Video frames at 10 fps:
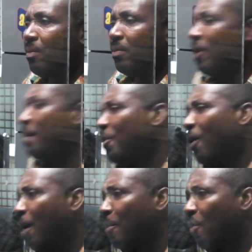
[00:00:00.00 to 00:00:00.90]
we bi
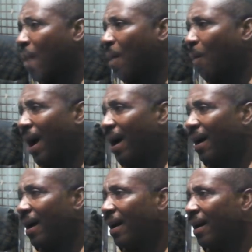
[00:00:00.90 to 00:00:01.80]
o mo kwan wa
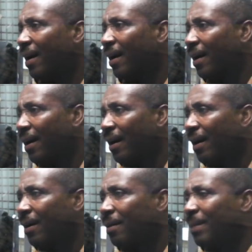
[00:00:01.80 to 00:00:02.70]

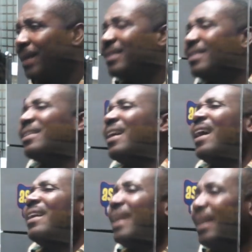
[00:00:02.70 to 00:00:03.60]
but
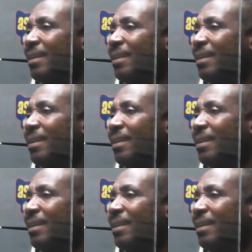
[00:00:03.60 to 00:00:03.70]
aden